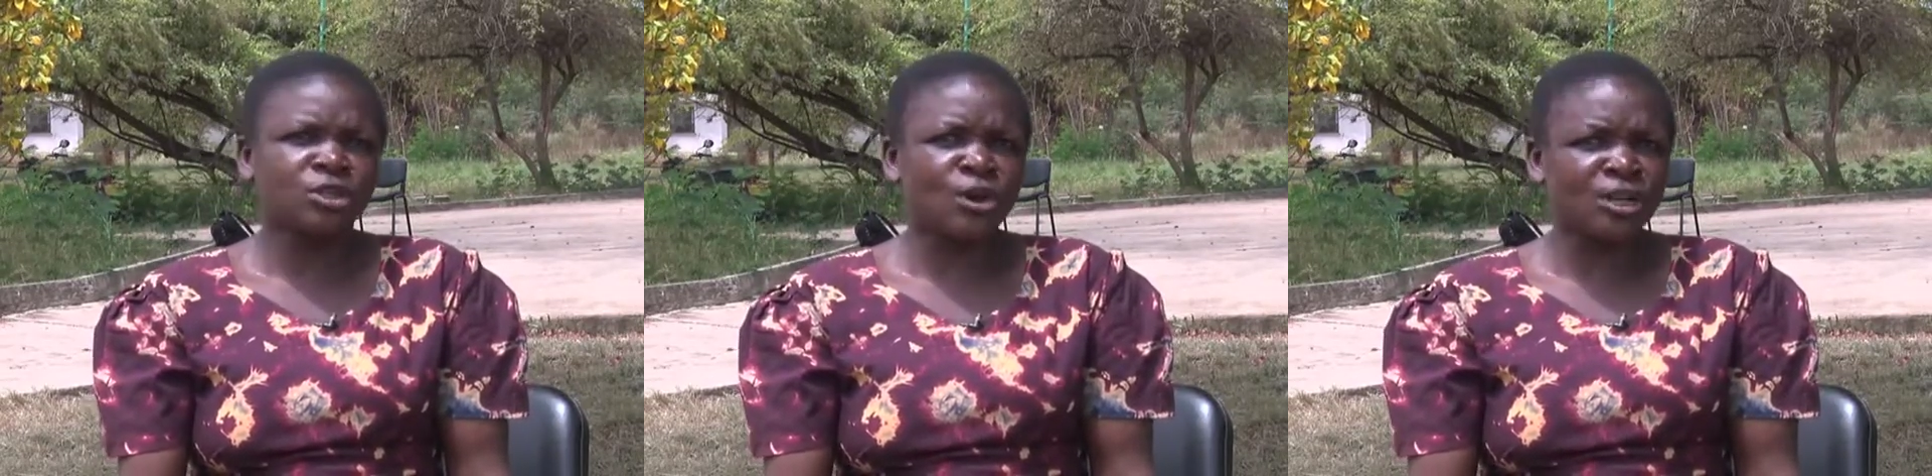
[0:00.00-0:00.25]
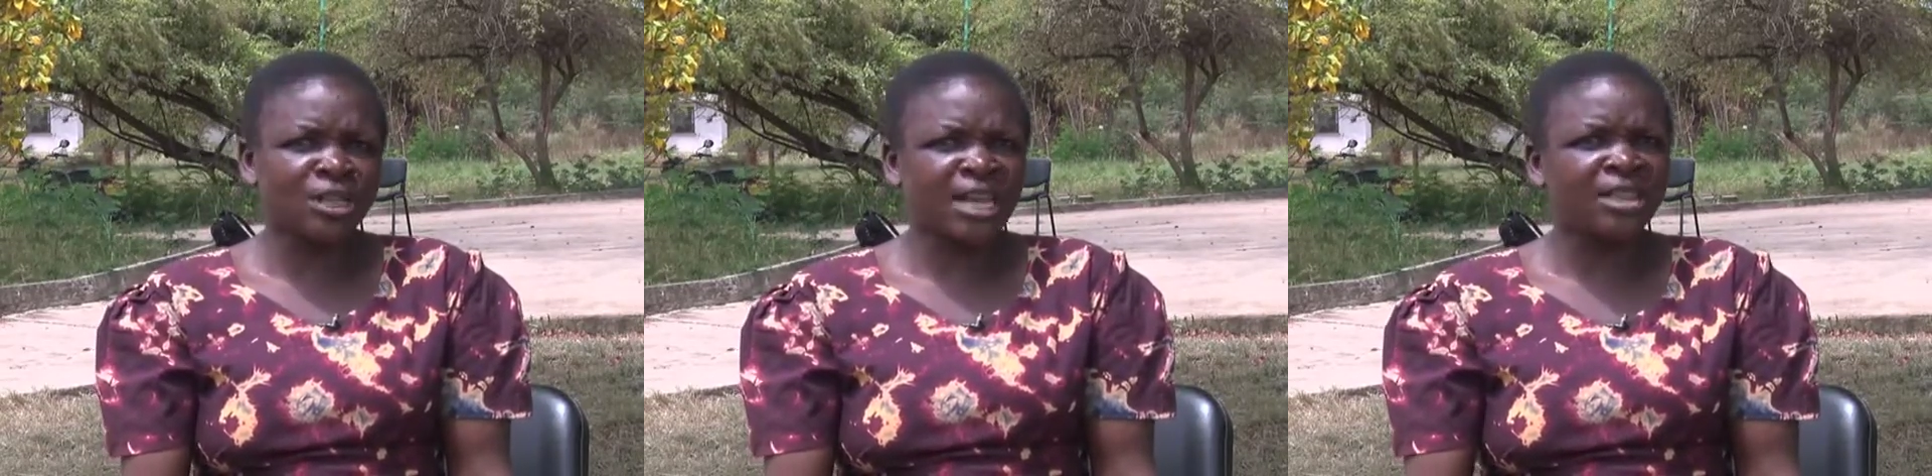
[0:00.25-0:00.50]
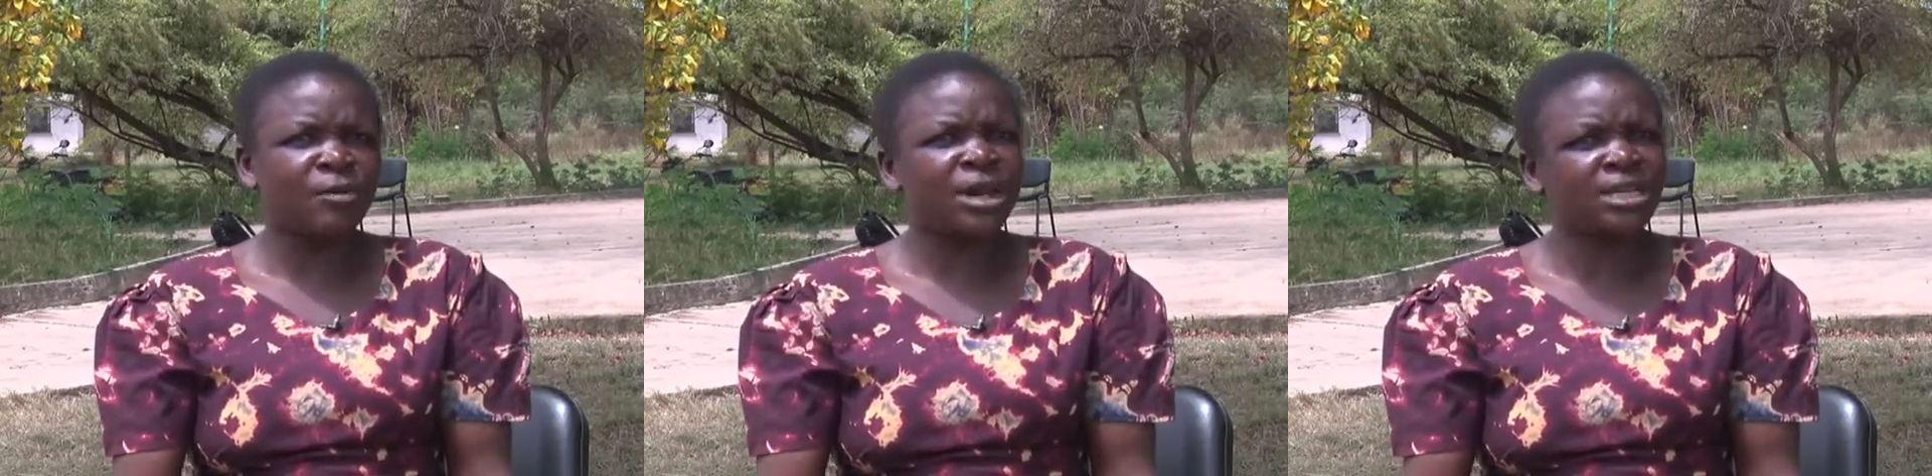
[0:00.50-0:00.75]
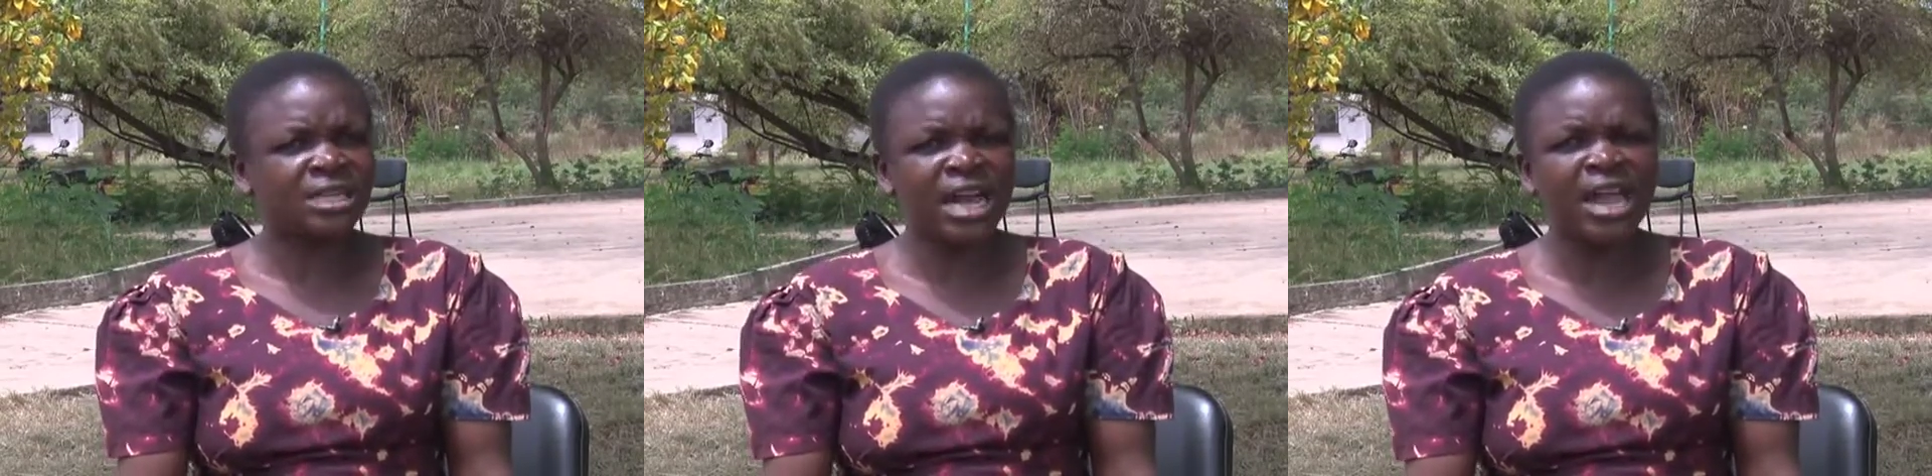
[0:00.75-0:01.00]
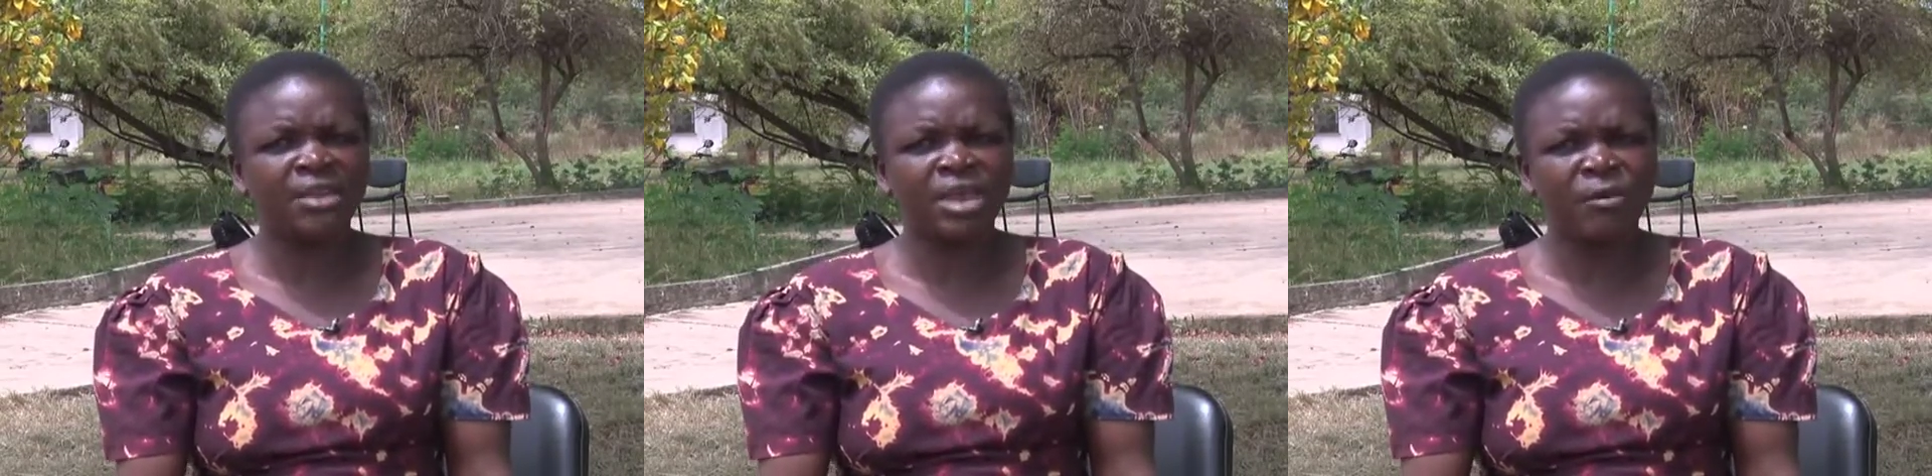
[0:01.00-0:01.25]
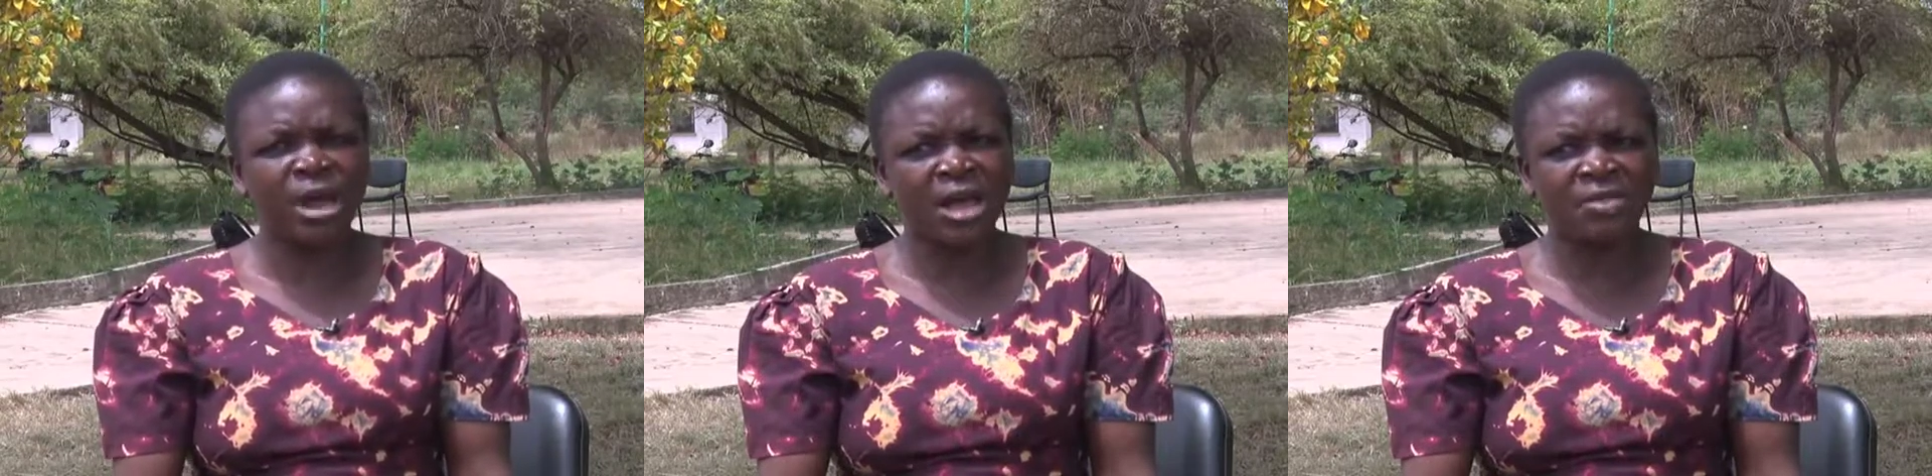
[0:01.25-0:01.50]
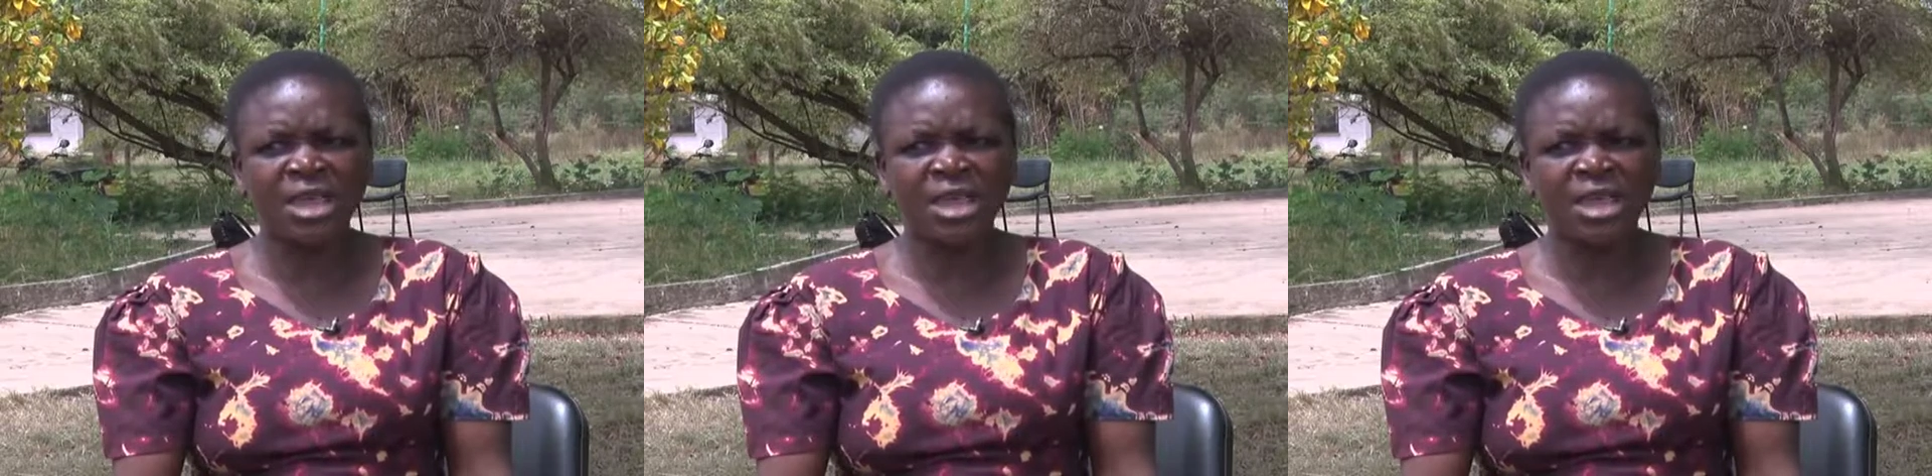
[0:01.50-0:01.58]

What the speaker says: told that they were